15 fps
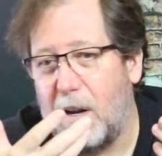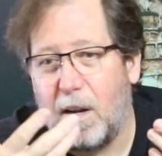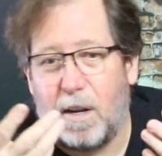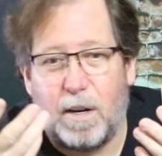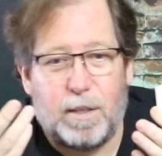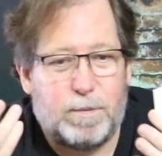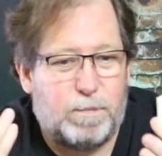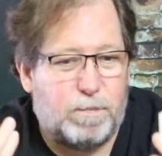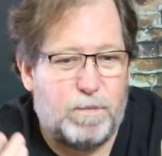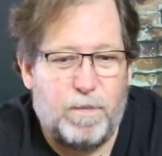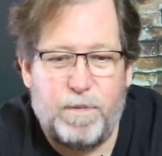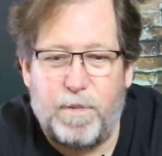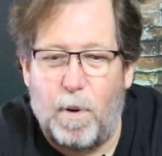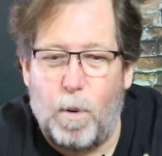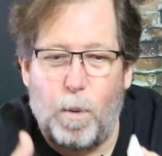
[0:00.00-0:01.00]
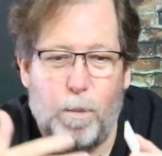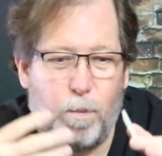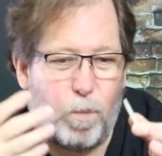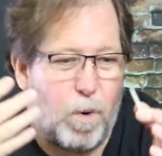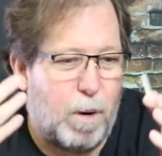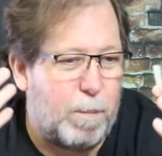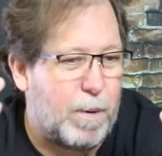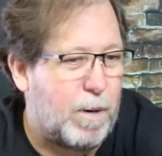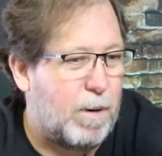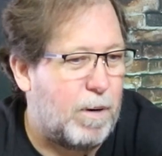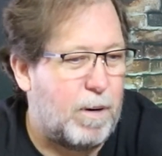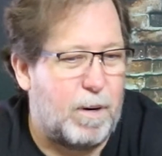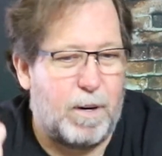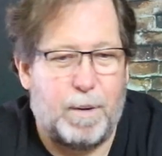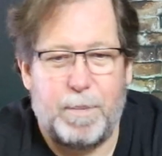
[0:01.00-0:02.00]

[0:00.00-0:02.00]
uh, foam, rubber,